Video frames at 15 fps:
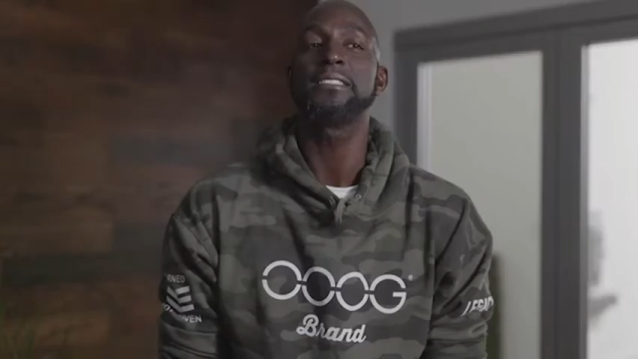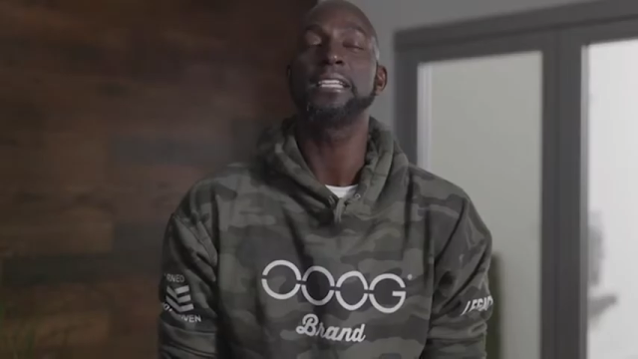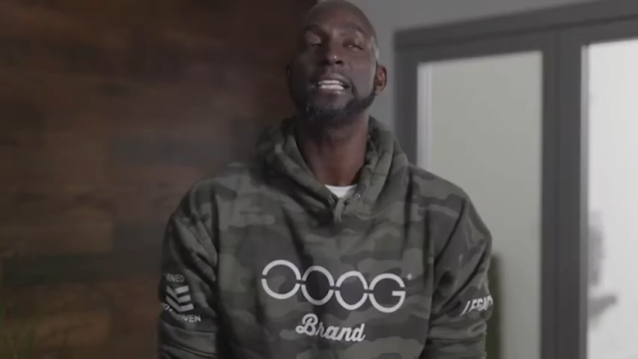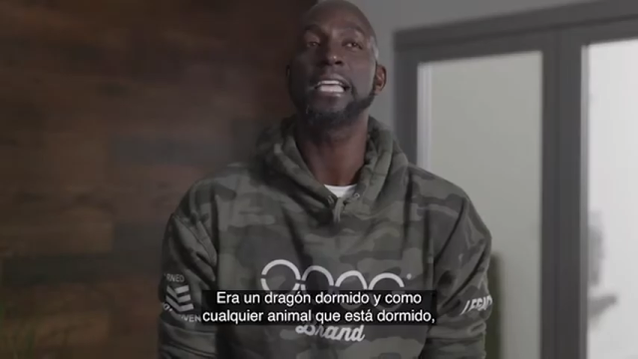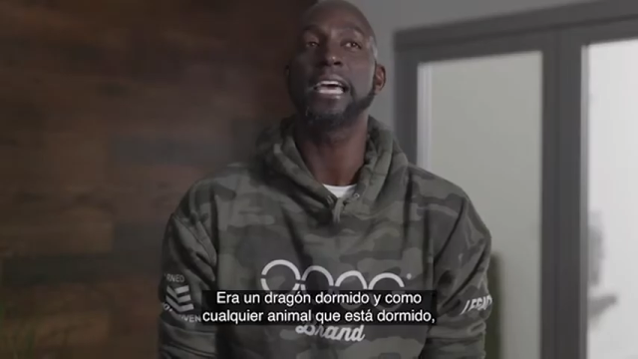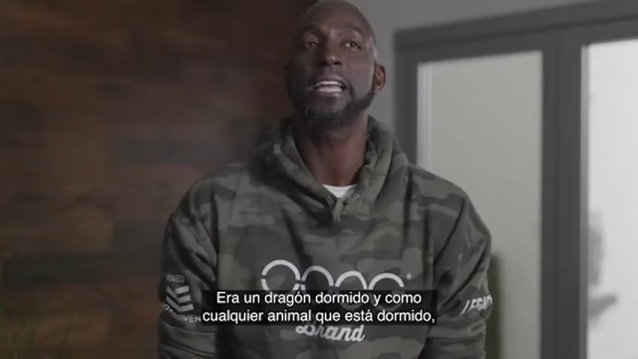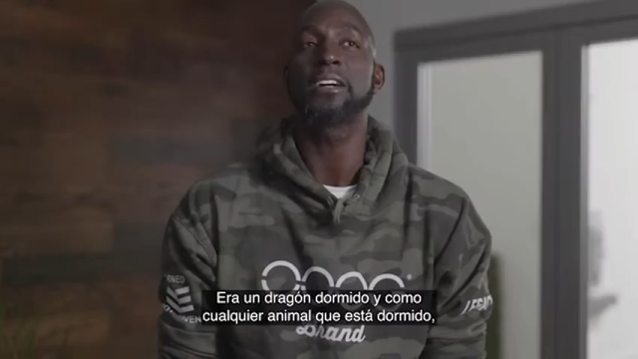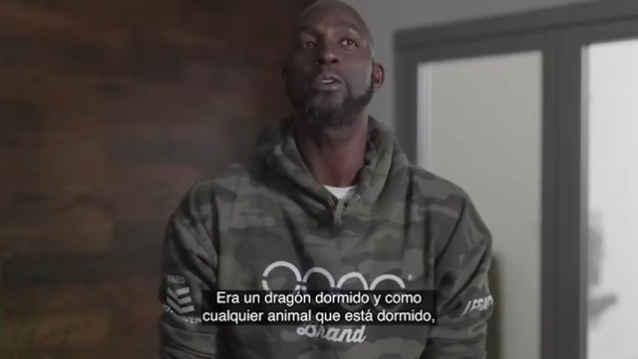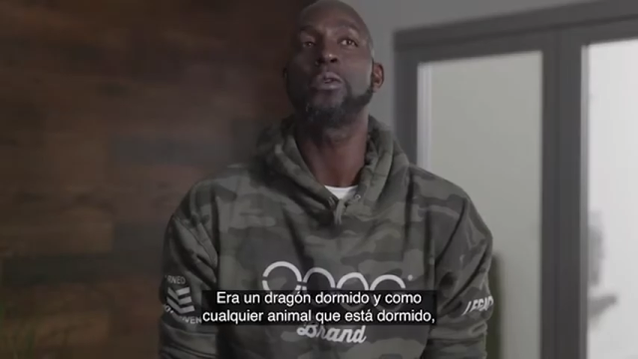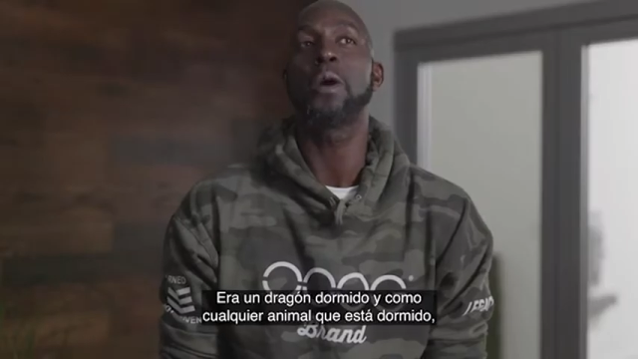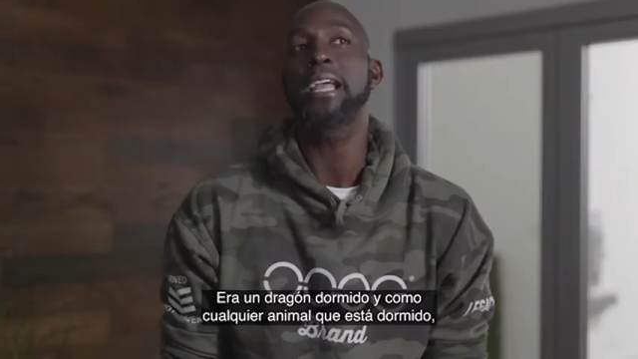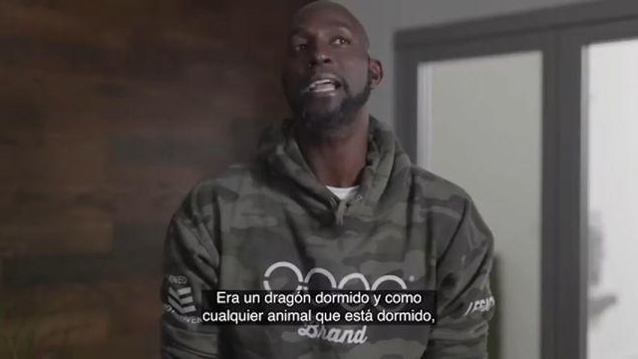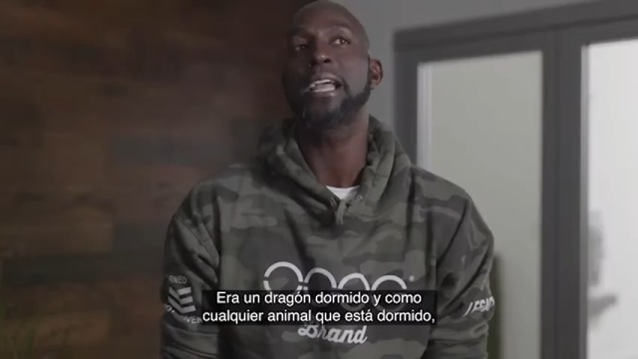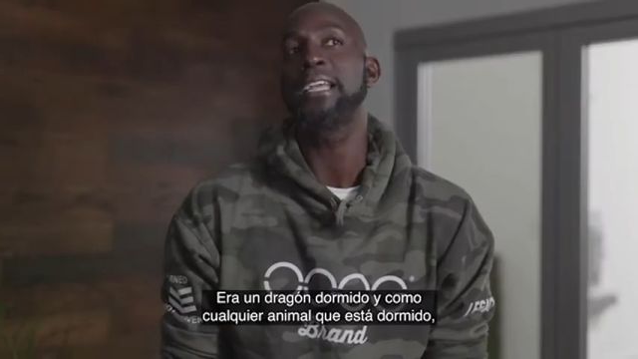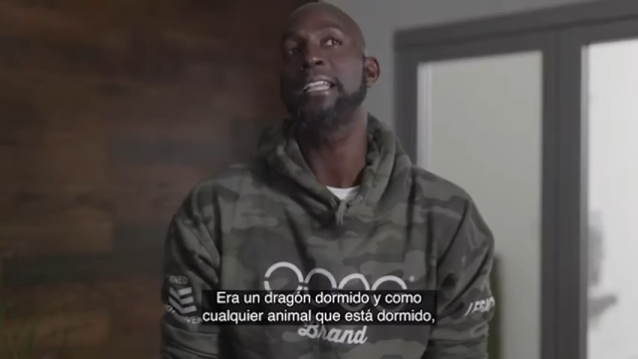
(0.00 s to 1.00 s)
He had a
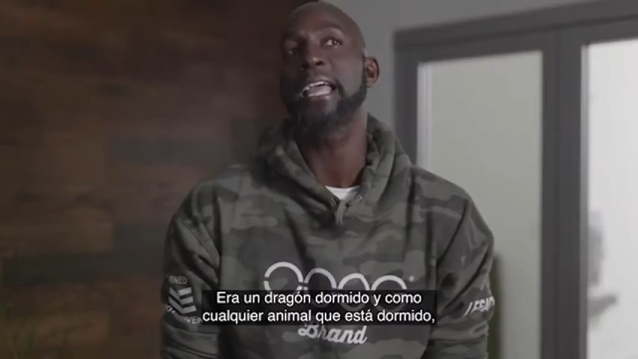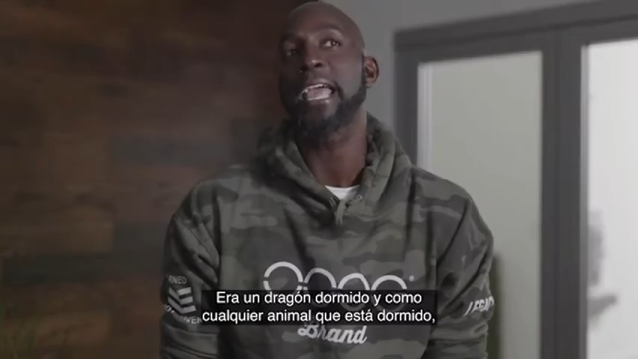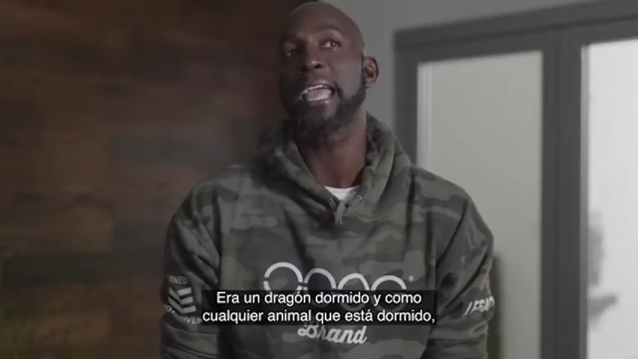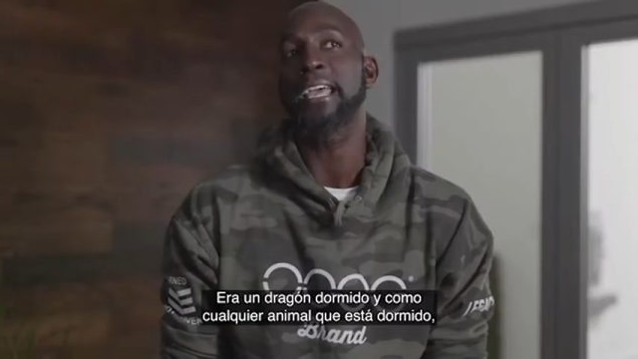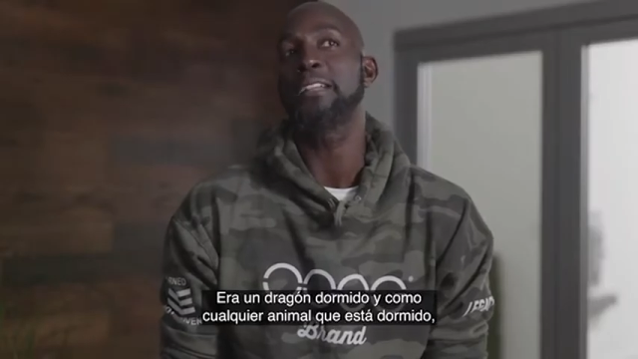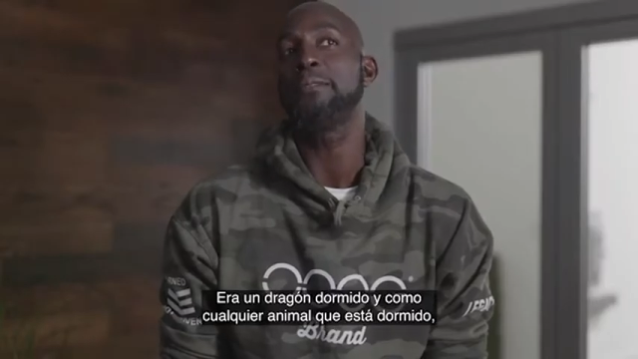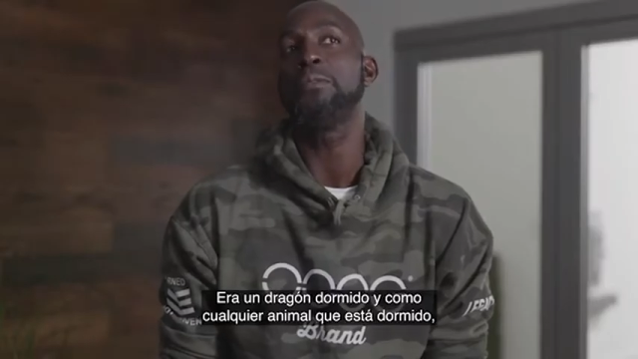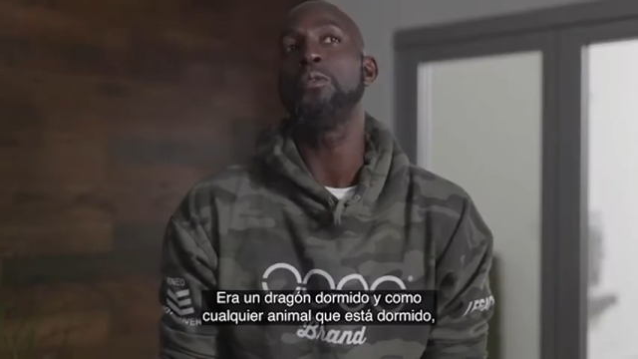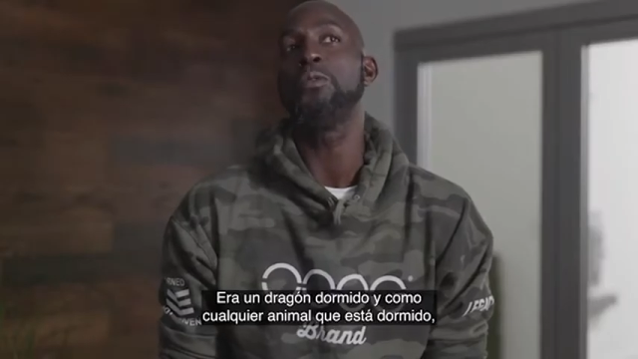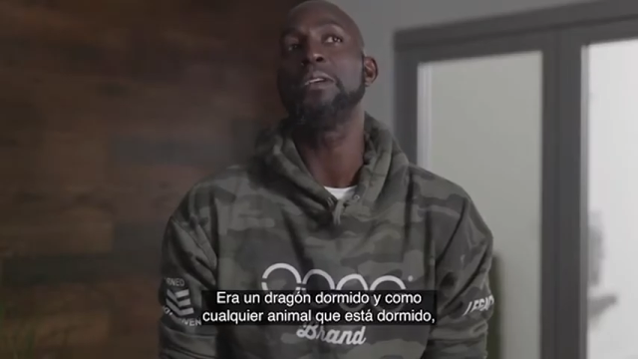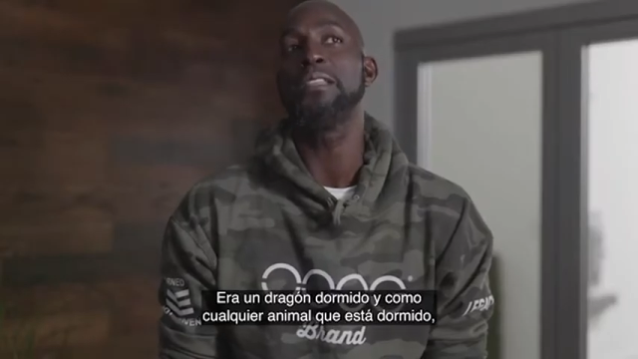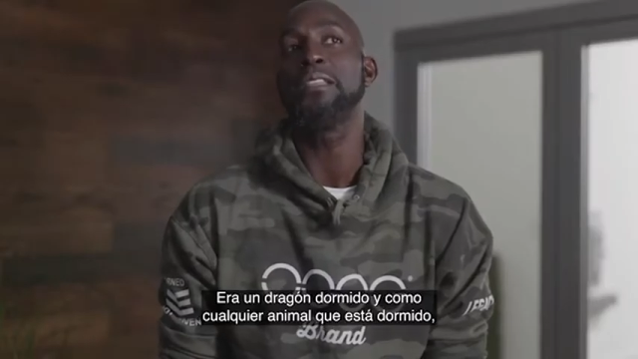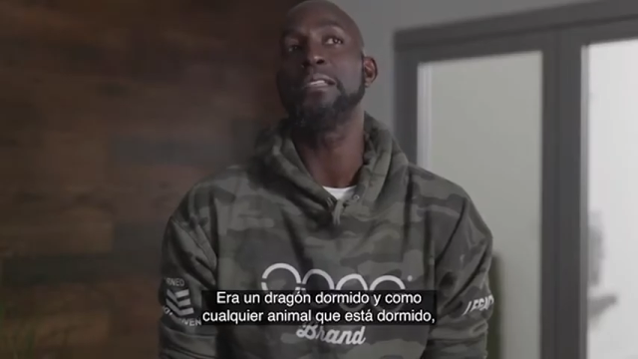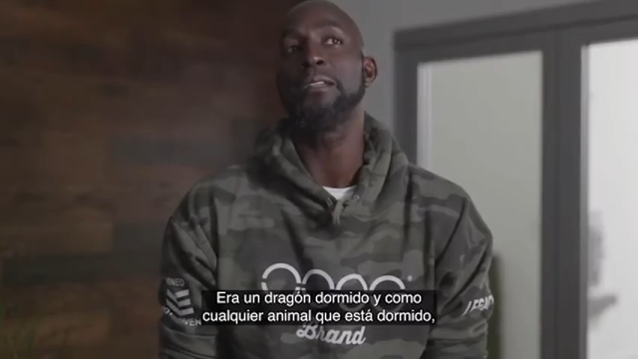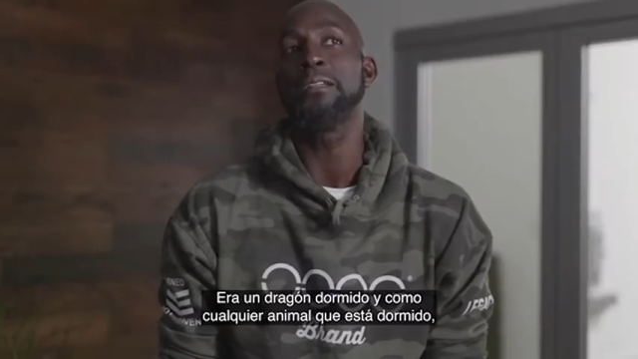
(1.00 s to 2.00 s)
quiet animal
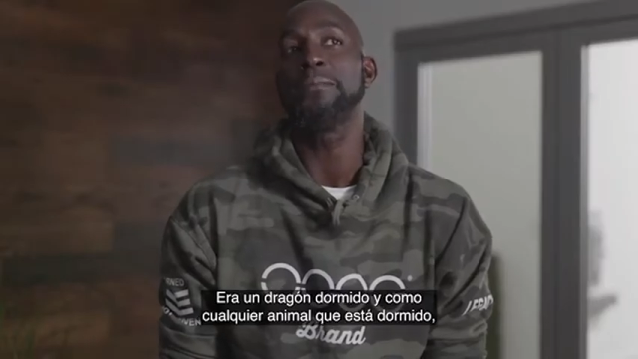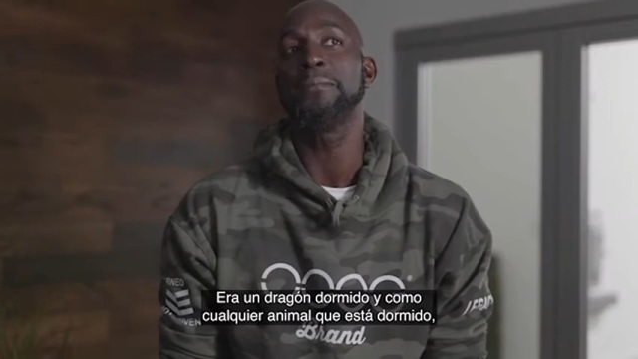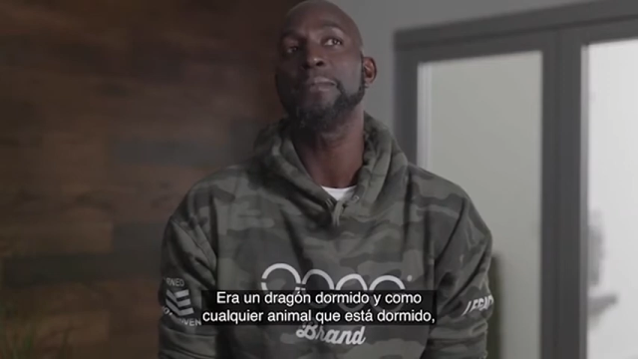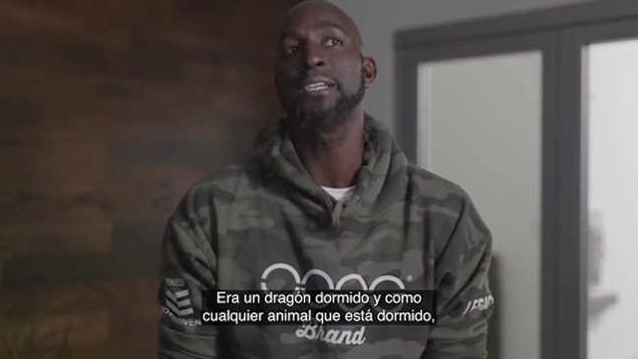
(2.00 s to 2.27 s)
within him.